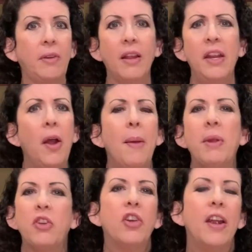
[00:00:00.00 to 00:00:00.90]
you know, I'm
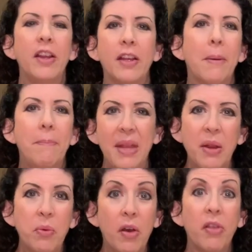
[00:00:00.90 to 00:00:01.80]
not trying to
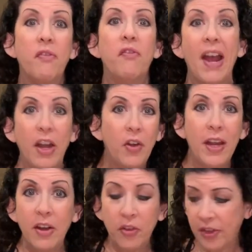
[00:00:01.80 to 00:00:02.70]
compete with all the fire
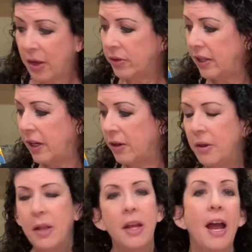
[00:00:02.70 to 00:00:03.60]
eaters out there.
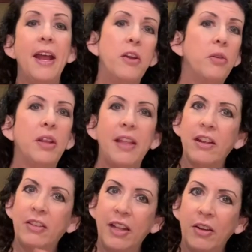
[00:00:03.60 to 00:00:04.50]
I know that
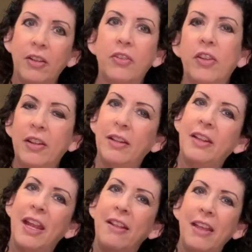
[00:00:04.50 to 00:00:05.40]

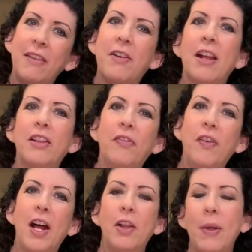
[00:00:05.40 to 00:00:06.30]
they've got their
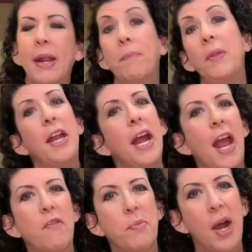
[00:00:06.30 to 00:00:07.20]
following and I
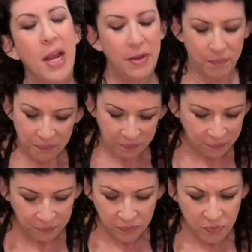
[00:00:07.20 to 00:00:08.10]
have mine.
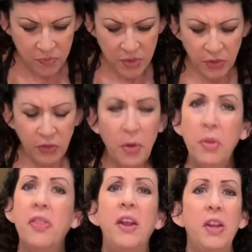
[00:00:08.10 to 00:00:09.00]
So
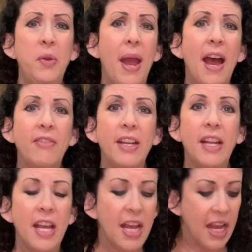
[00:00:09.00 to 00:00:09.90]
there you have it.
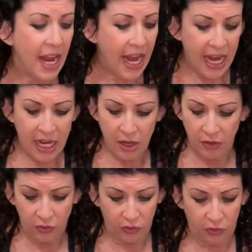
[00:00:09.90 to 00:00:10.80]
A
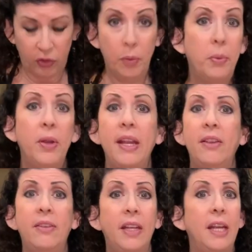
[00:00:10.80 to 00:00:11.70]
super
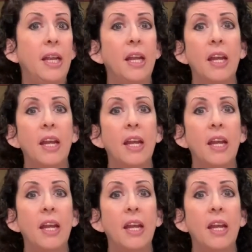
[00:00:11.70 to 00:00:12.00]
easy,